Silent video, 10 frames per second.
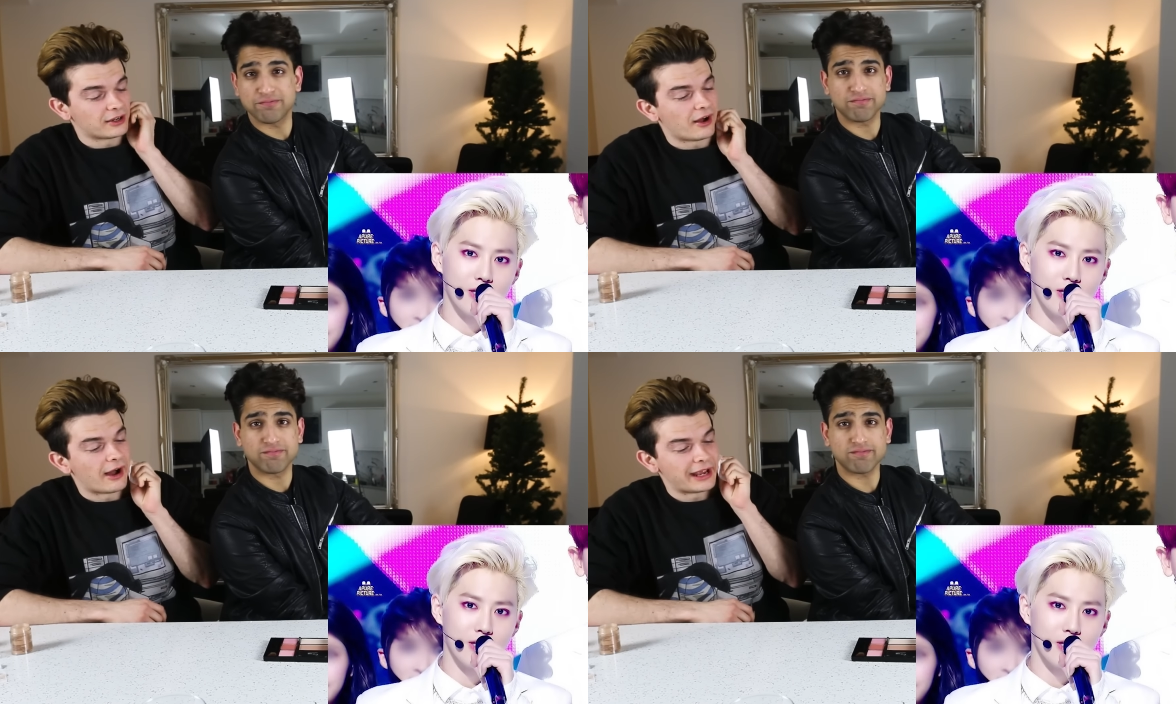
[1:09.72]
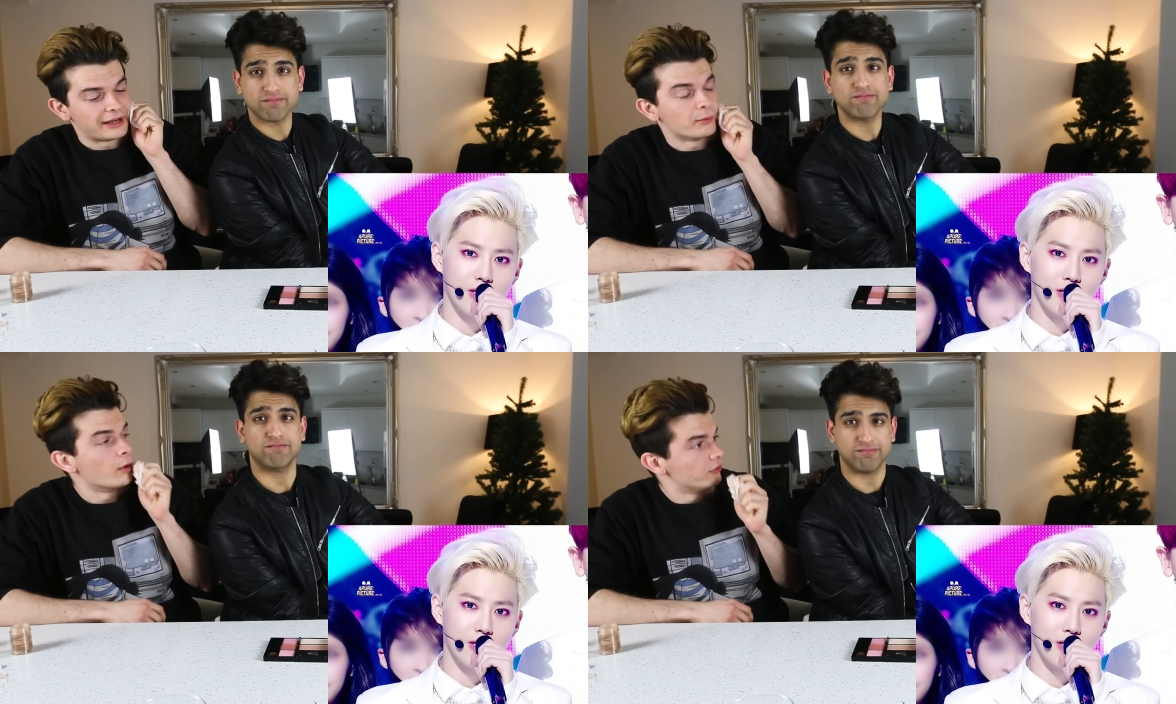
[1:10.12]
Speaker 1: Kai, and
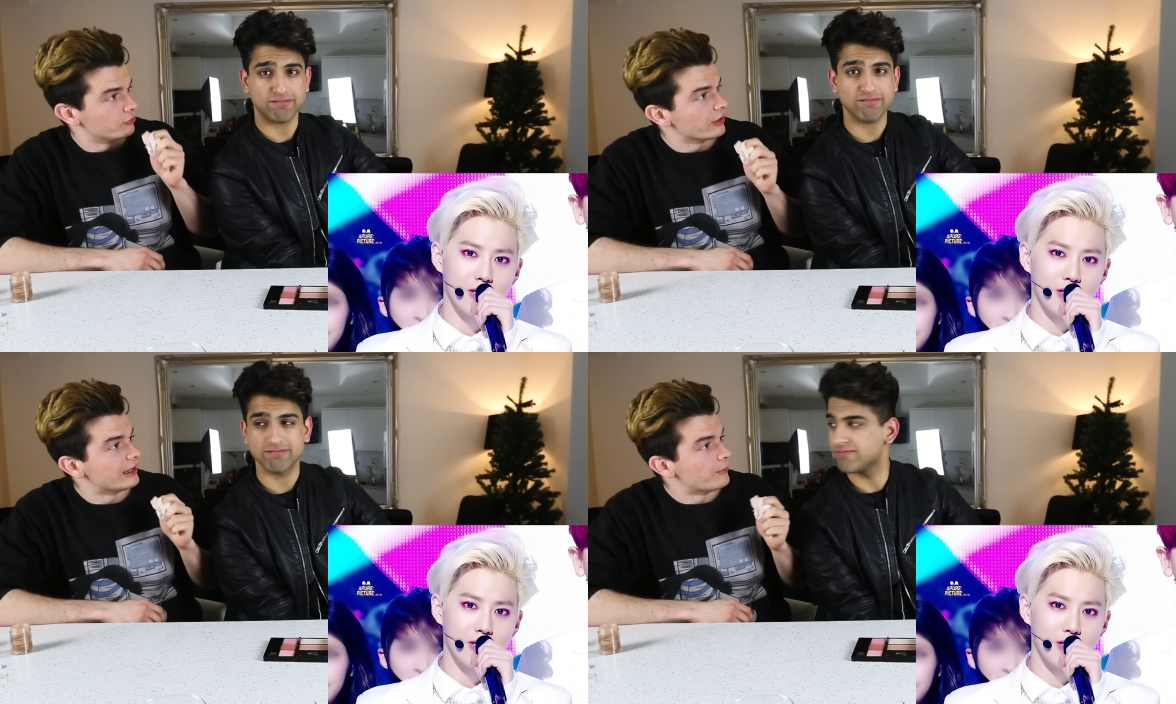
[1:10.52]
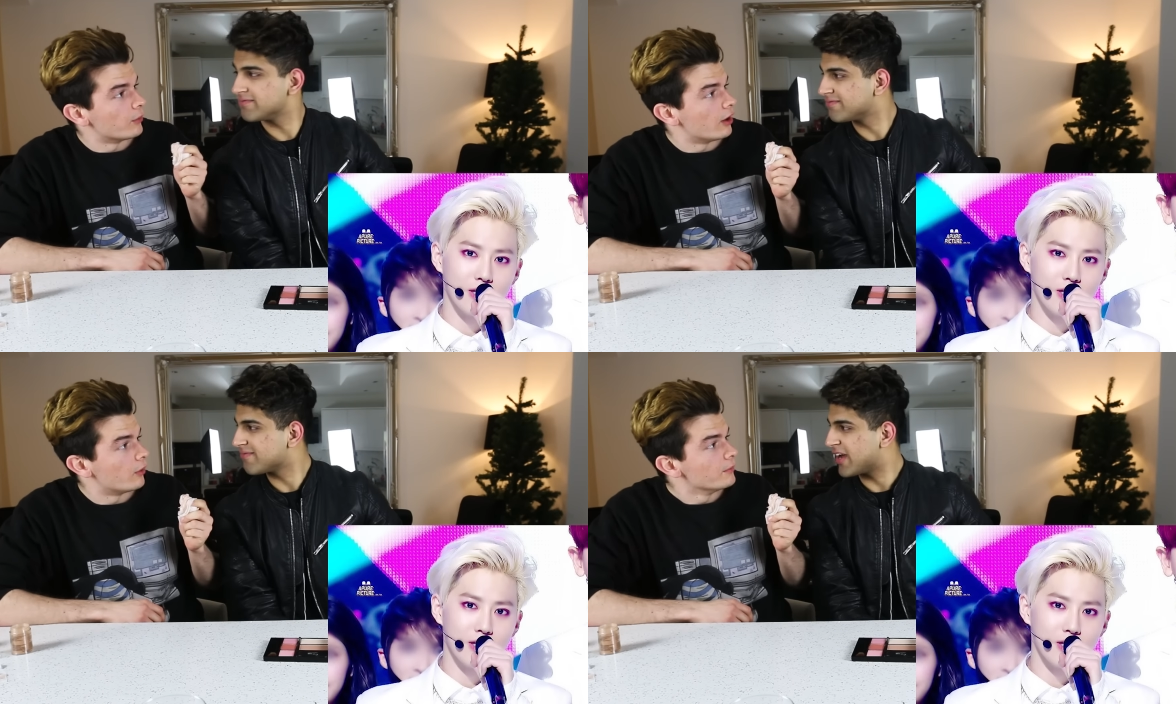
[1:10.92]
it worked really
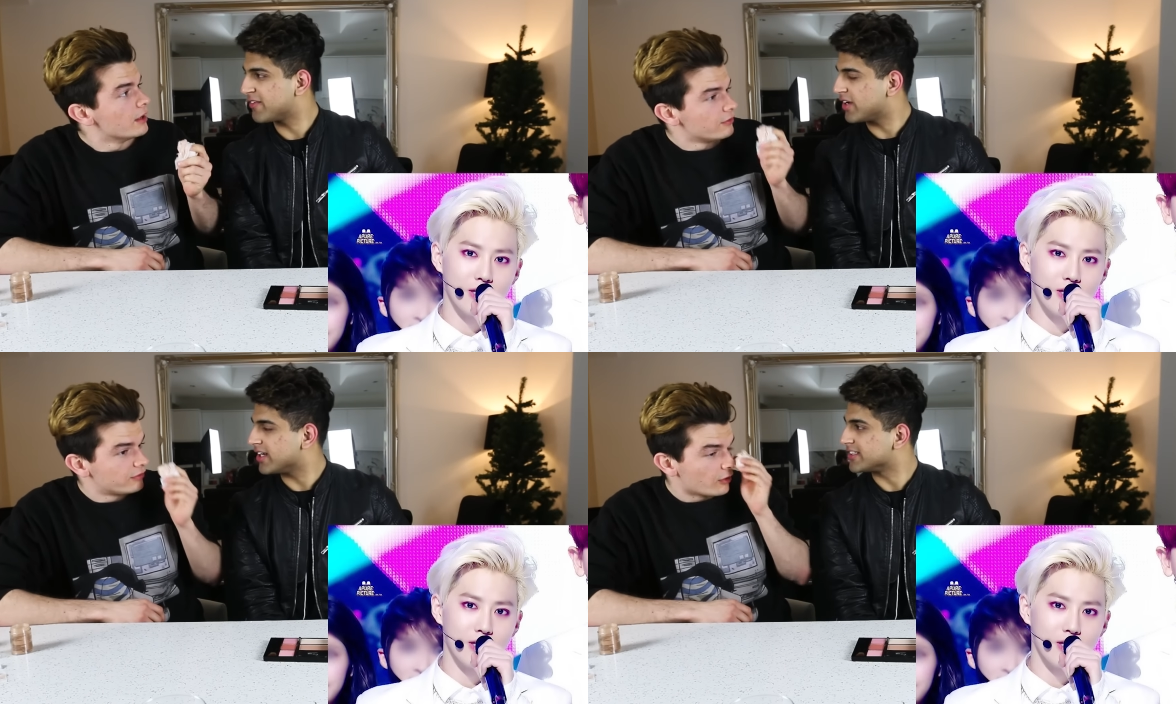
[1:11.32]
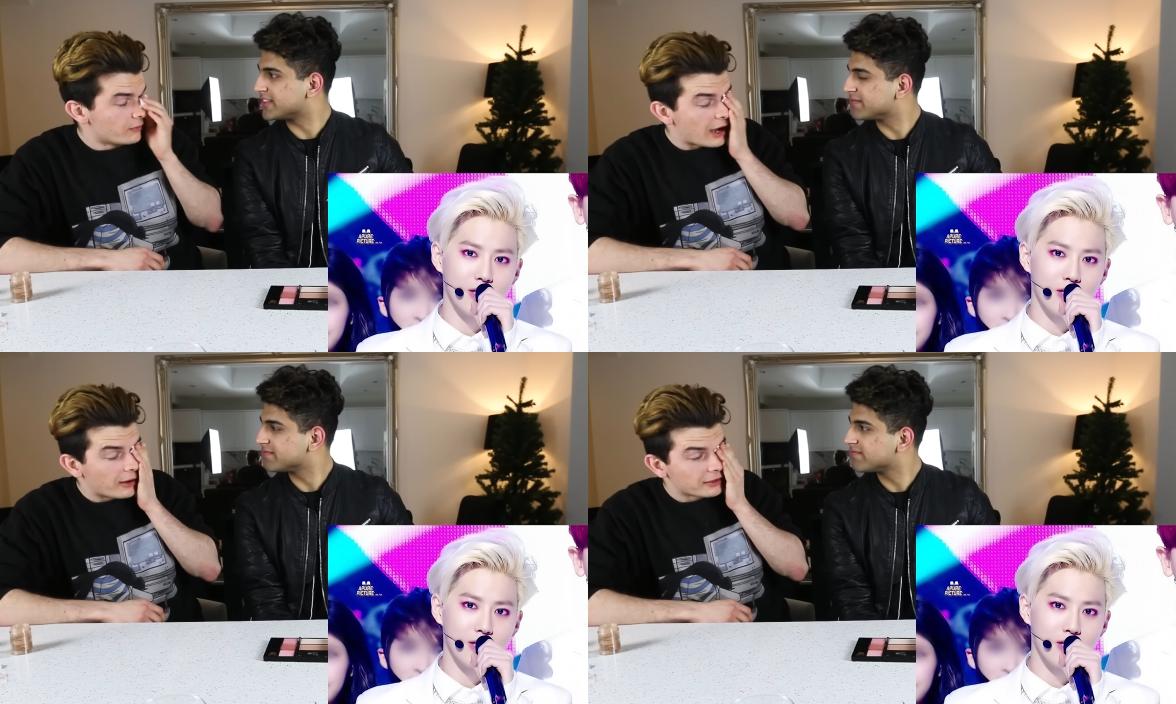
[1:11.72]
well. So
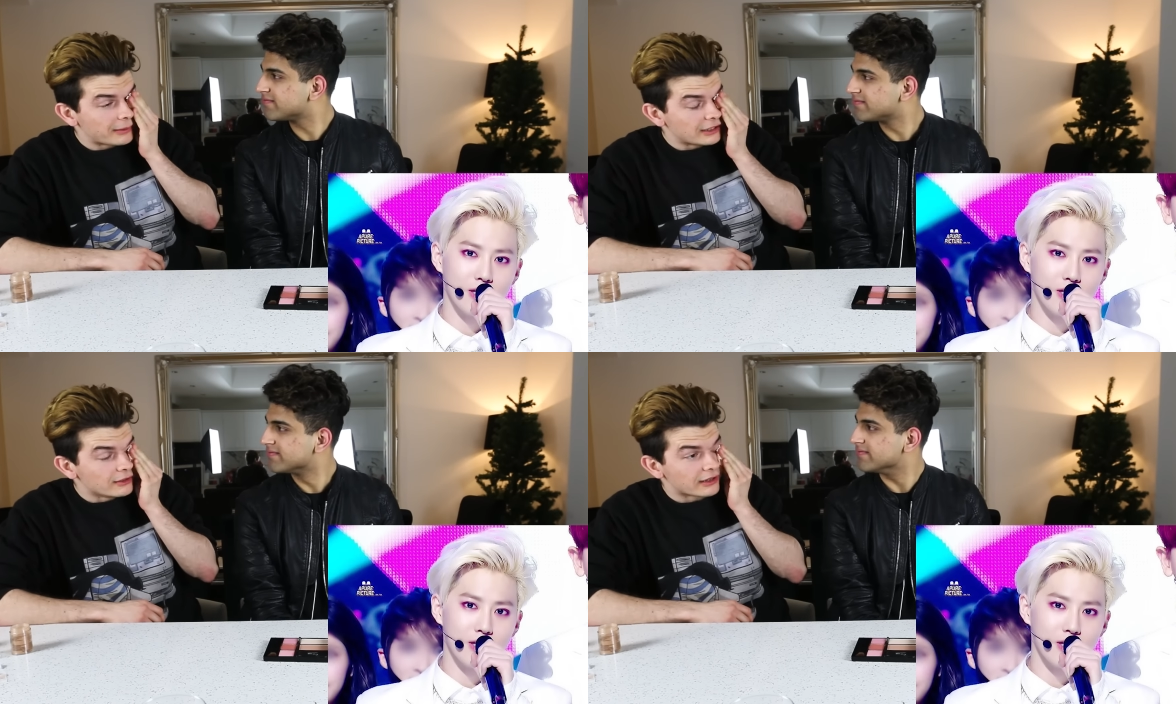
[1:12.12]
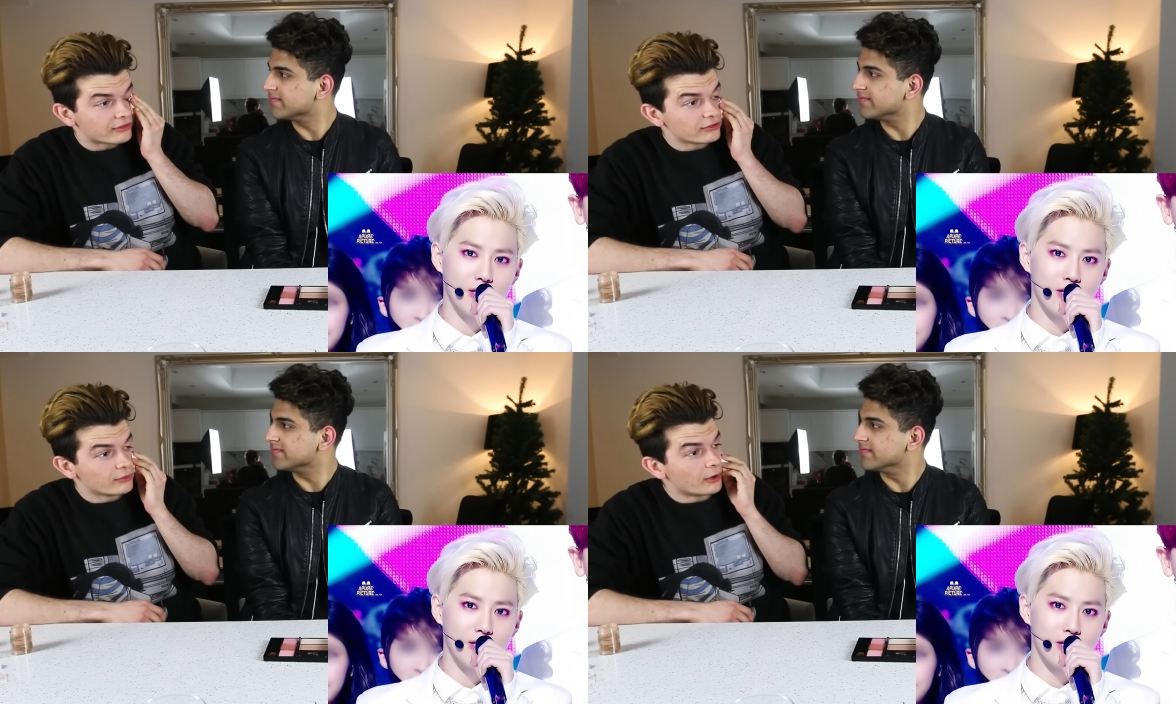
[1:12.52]
now I'm gonna make you like
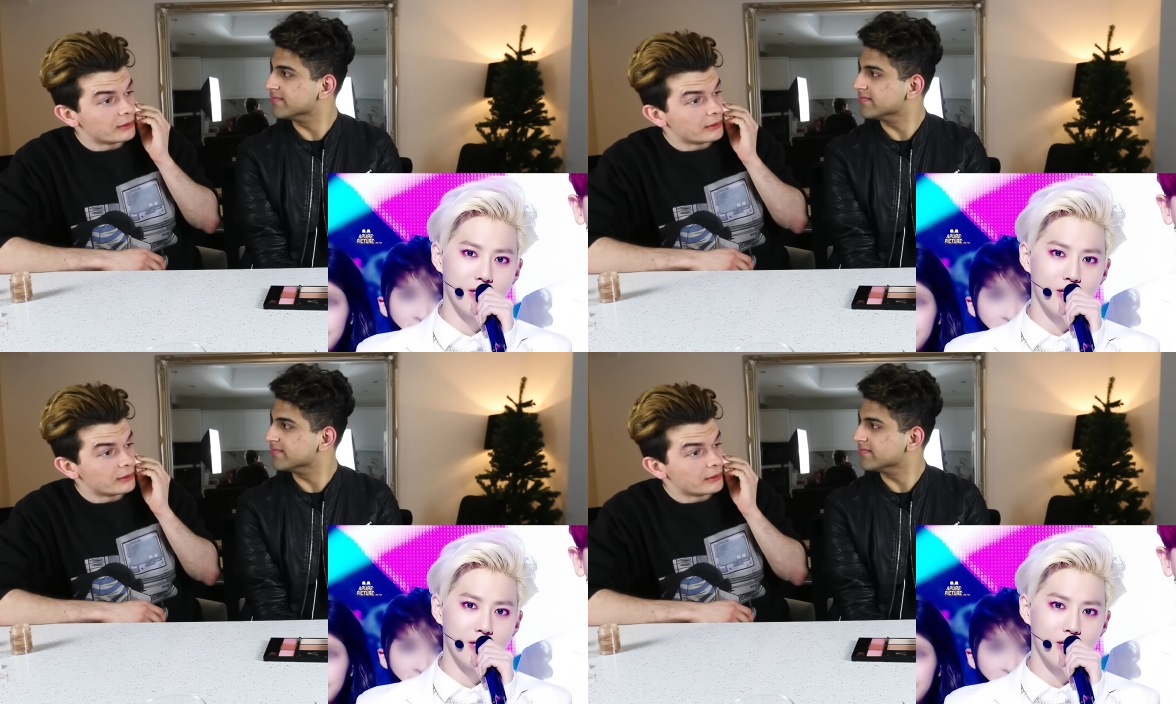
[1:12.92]
Suho.